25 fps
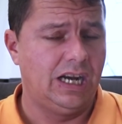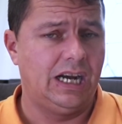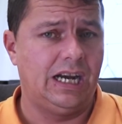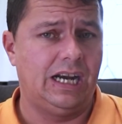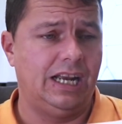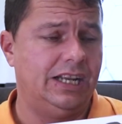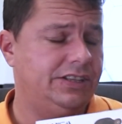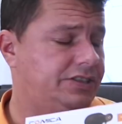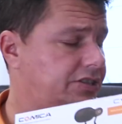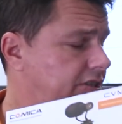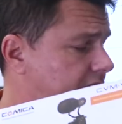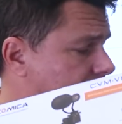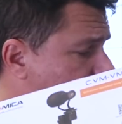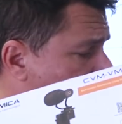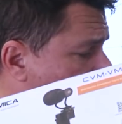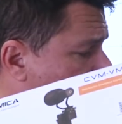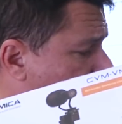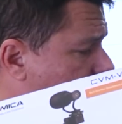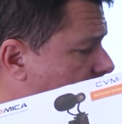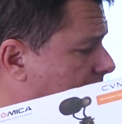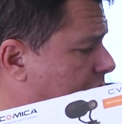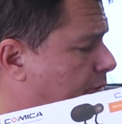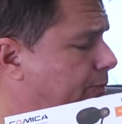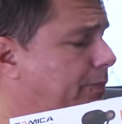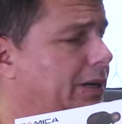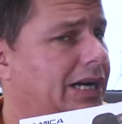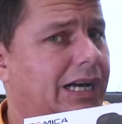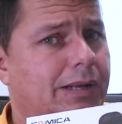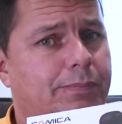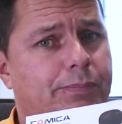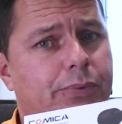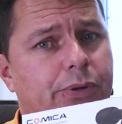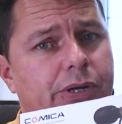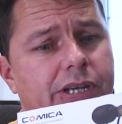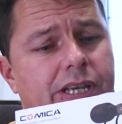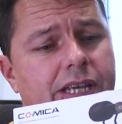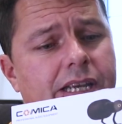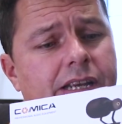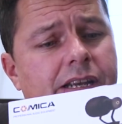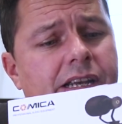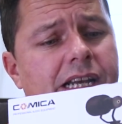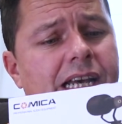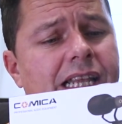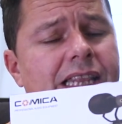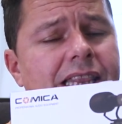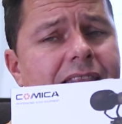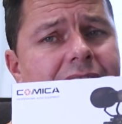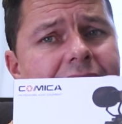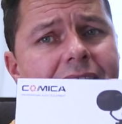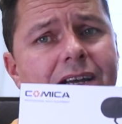And this little bad boy here
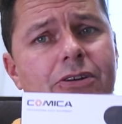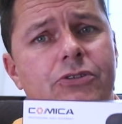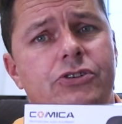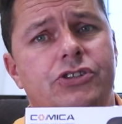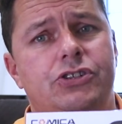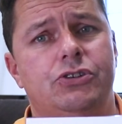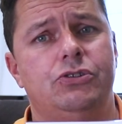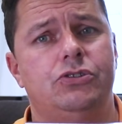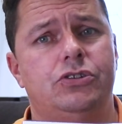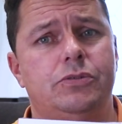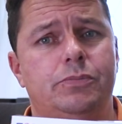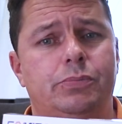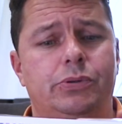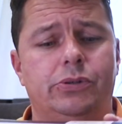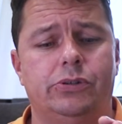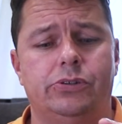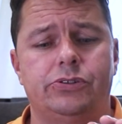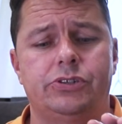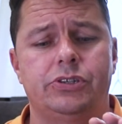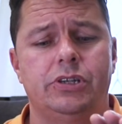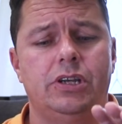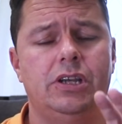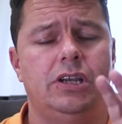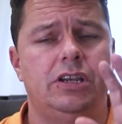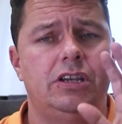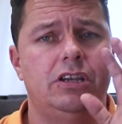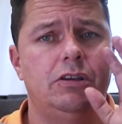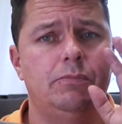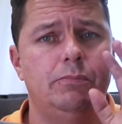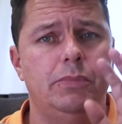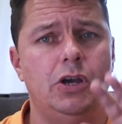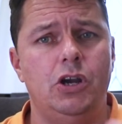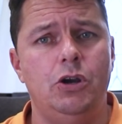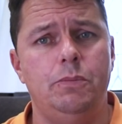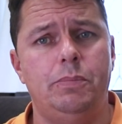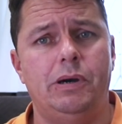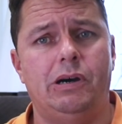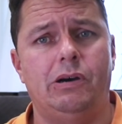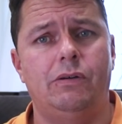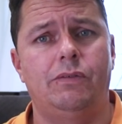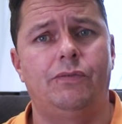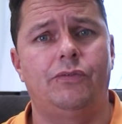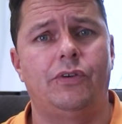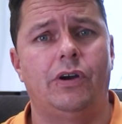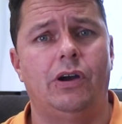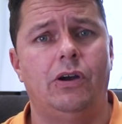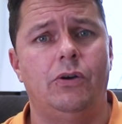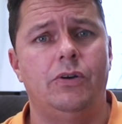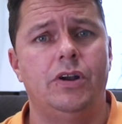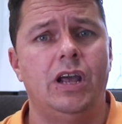allows you to put your mobile
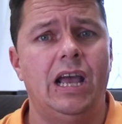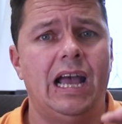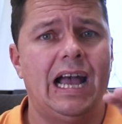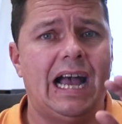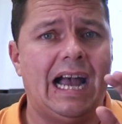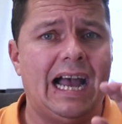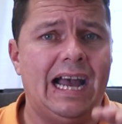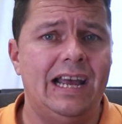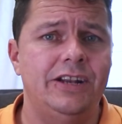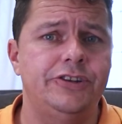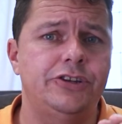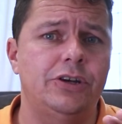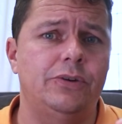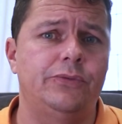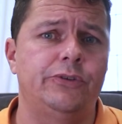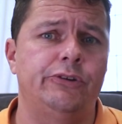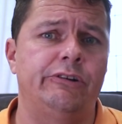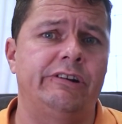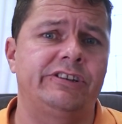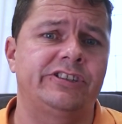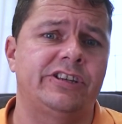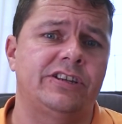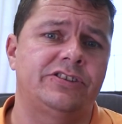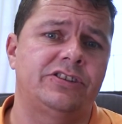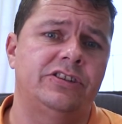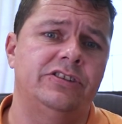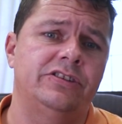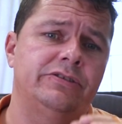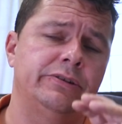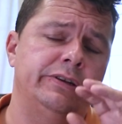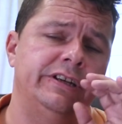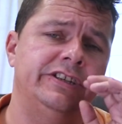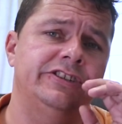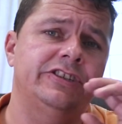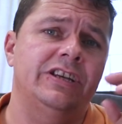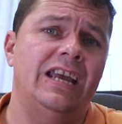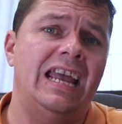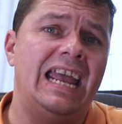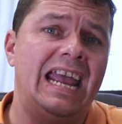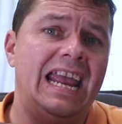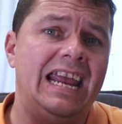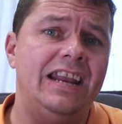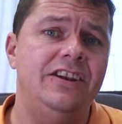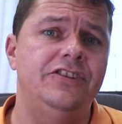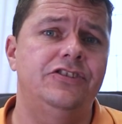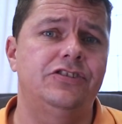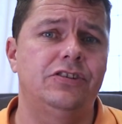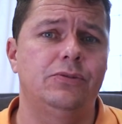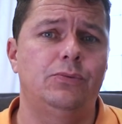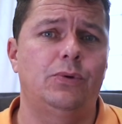phone and other accessories
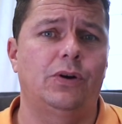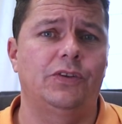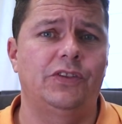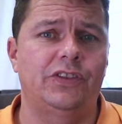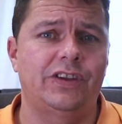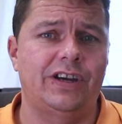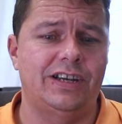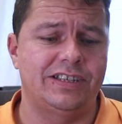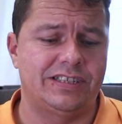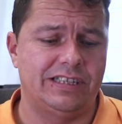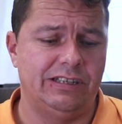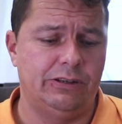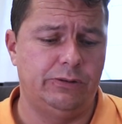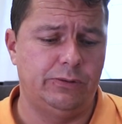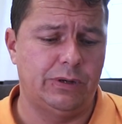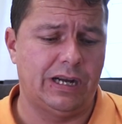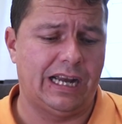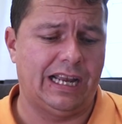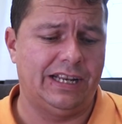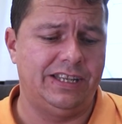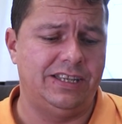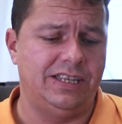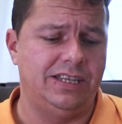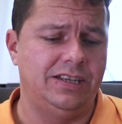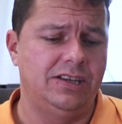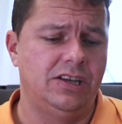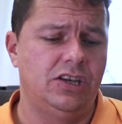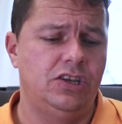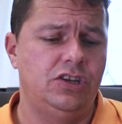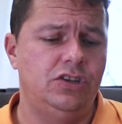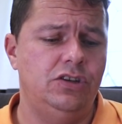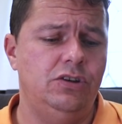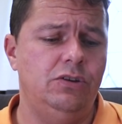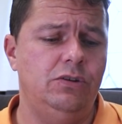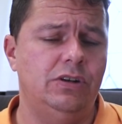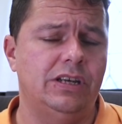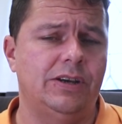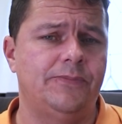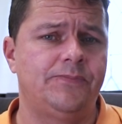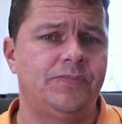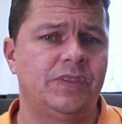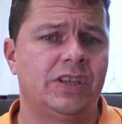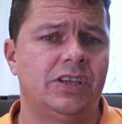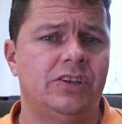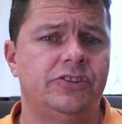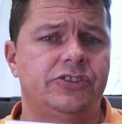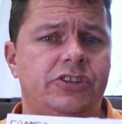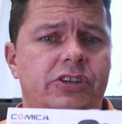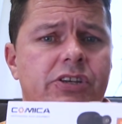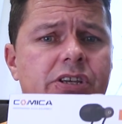into one nice little handy unit.
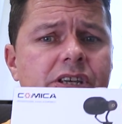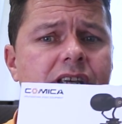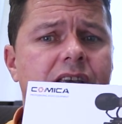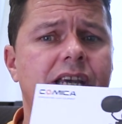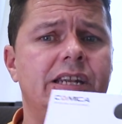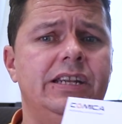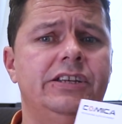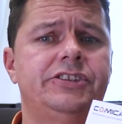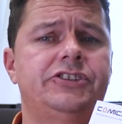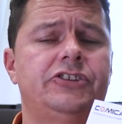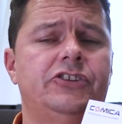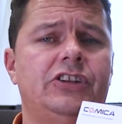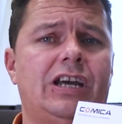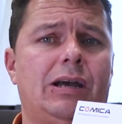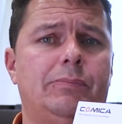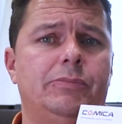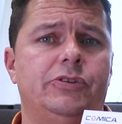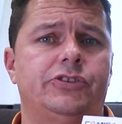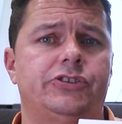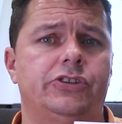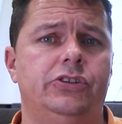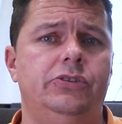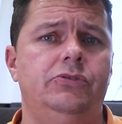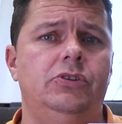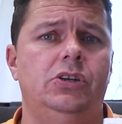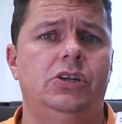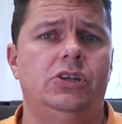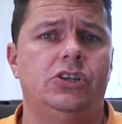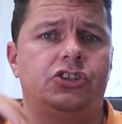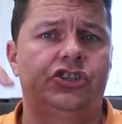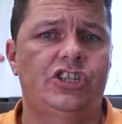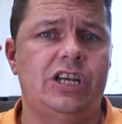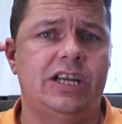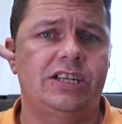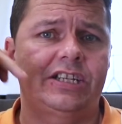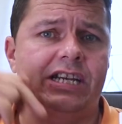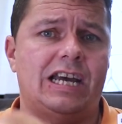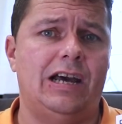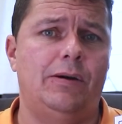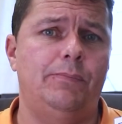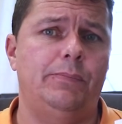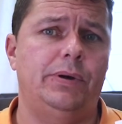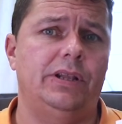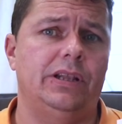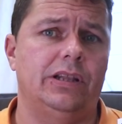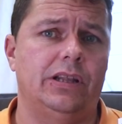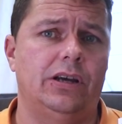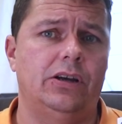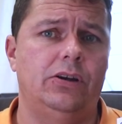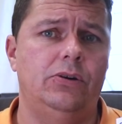So you can get this on Amazon. Check down
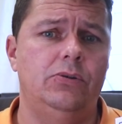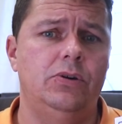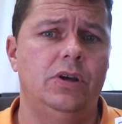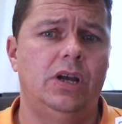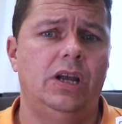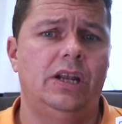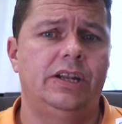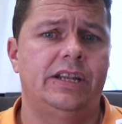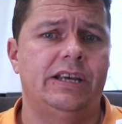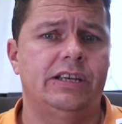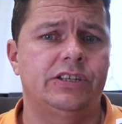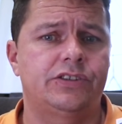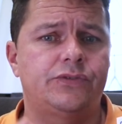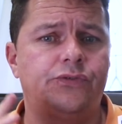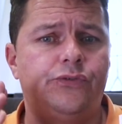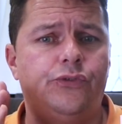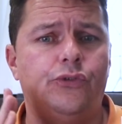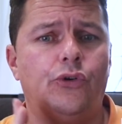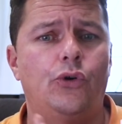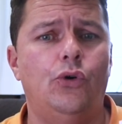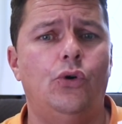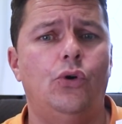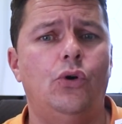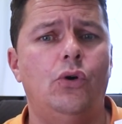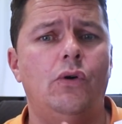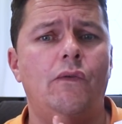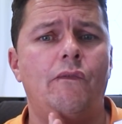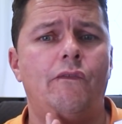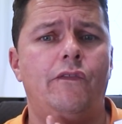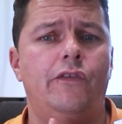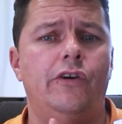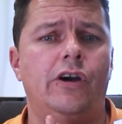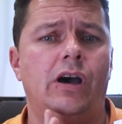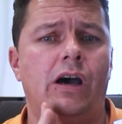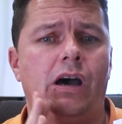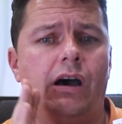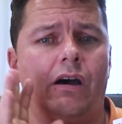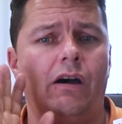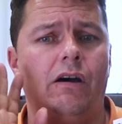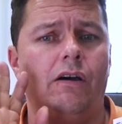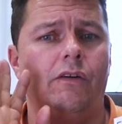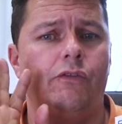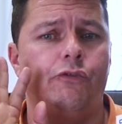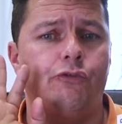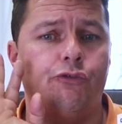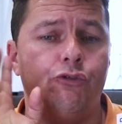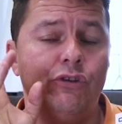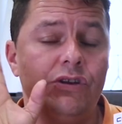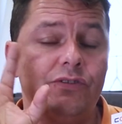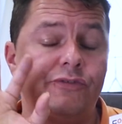below. There's
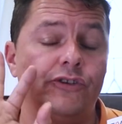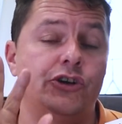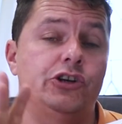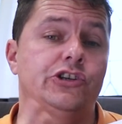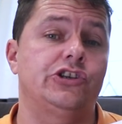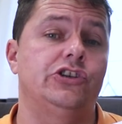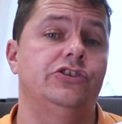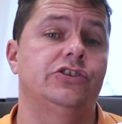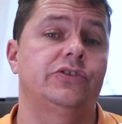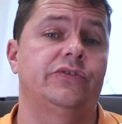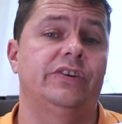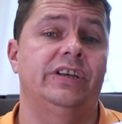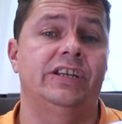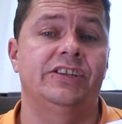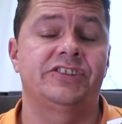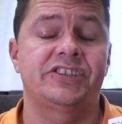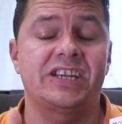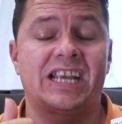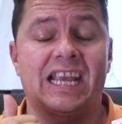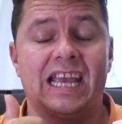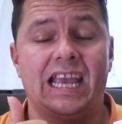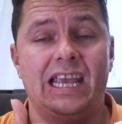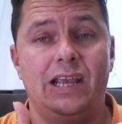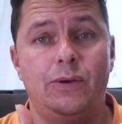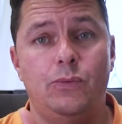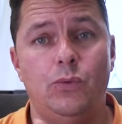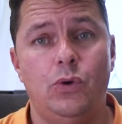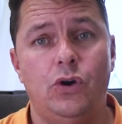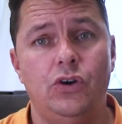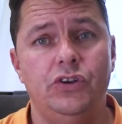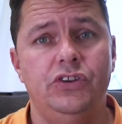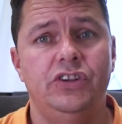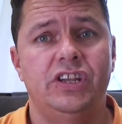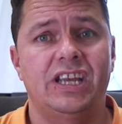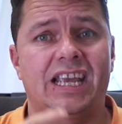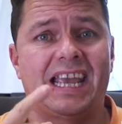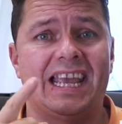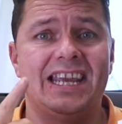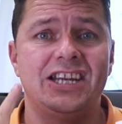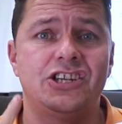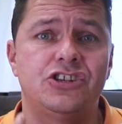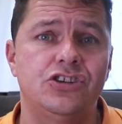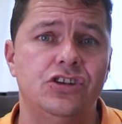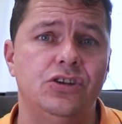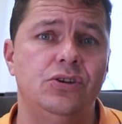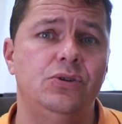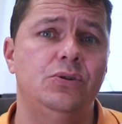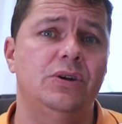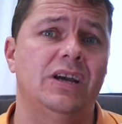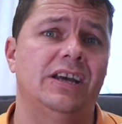three versions of it. There's the K1, the
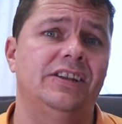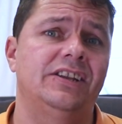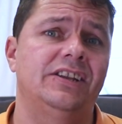K2